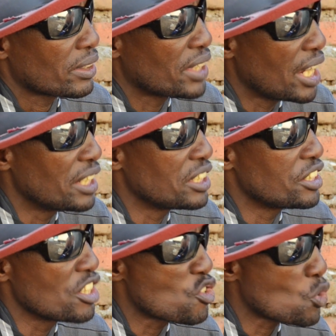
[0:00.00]
Then
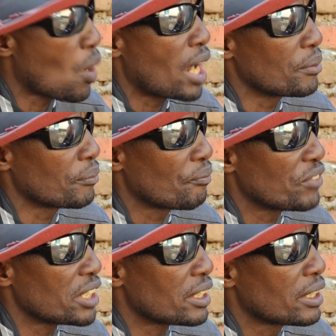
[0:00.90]
this one,
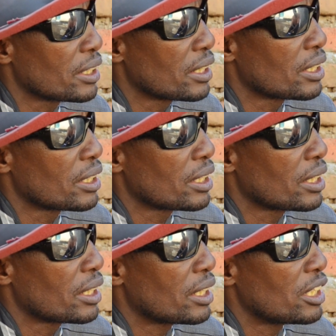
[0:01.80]

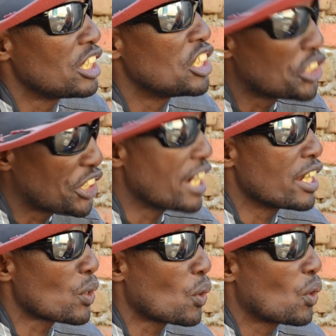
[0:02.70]
in
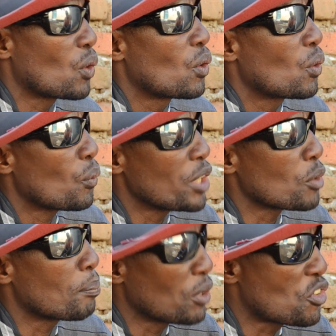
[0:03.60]
general,
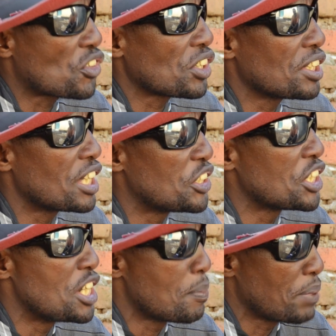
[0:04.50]
will boost the
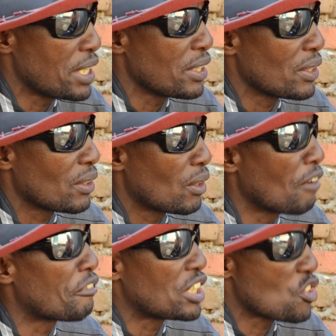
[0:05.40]
GDP
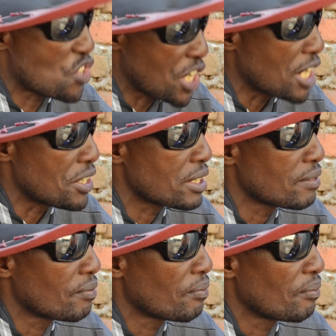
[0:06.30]
of the state.
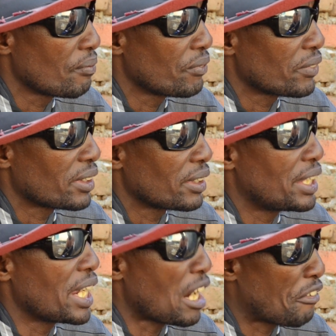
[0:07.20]

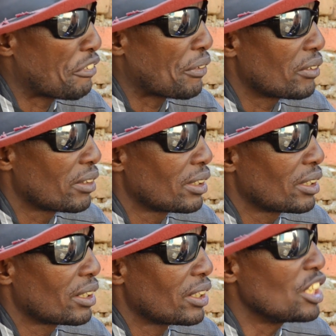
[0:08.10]
Therefore,
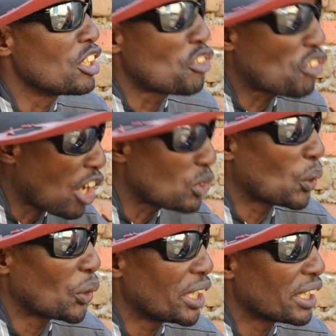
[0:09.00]
in so
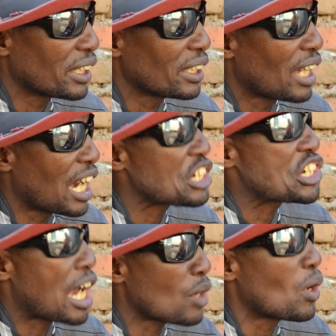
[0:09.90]
doing, I
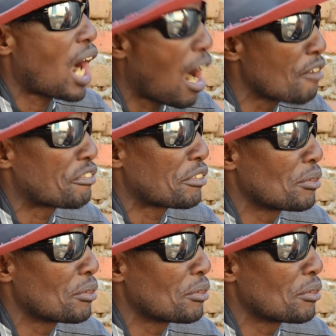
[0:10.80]
shall have